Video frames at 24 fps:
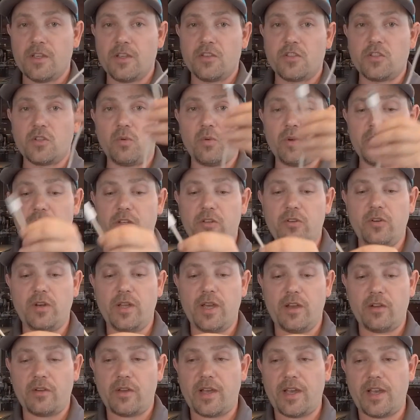So what you do
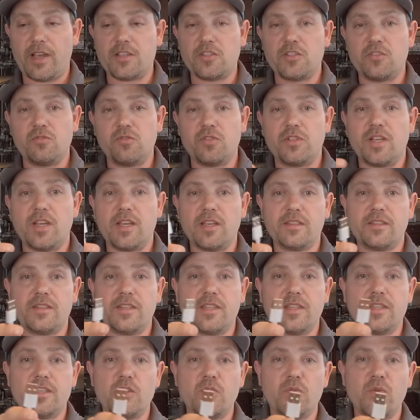now, guys, you take
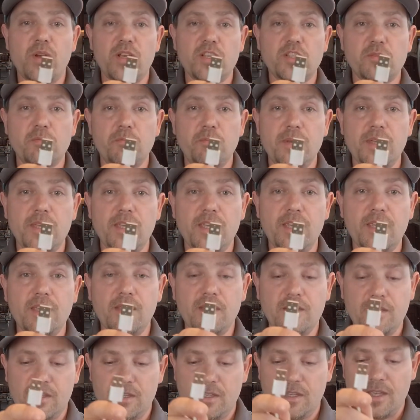the
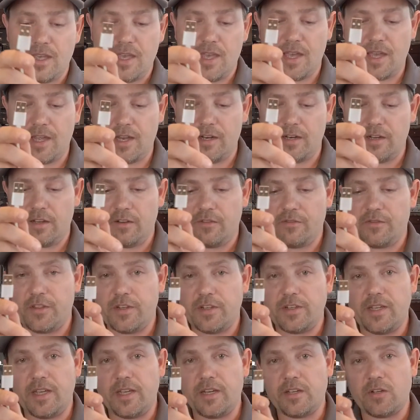USB end of the
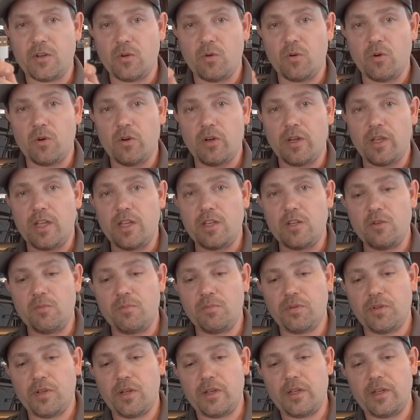data cord and you
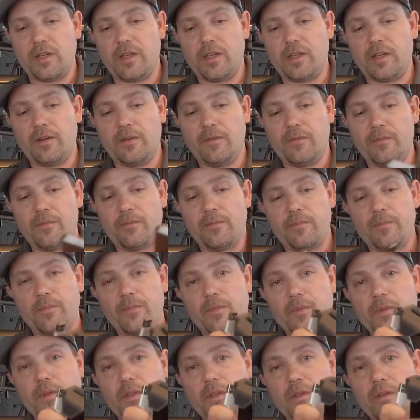plug it in
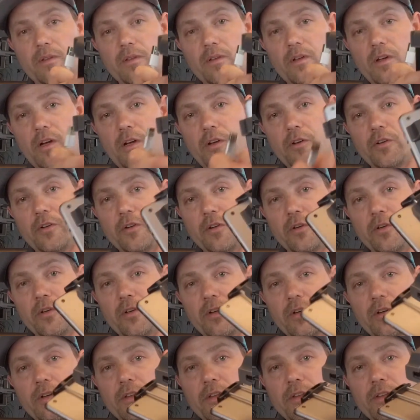
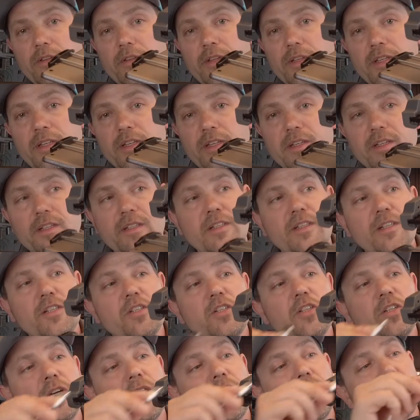under the
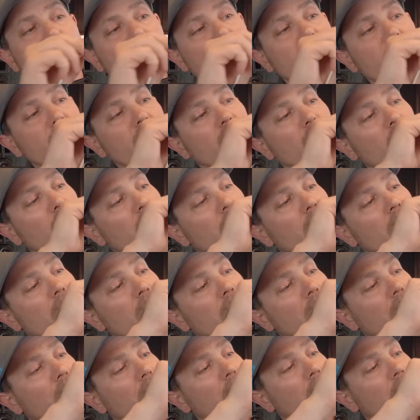DJI controller,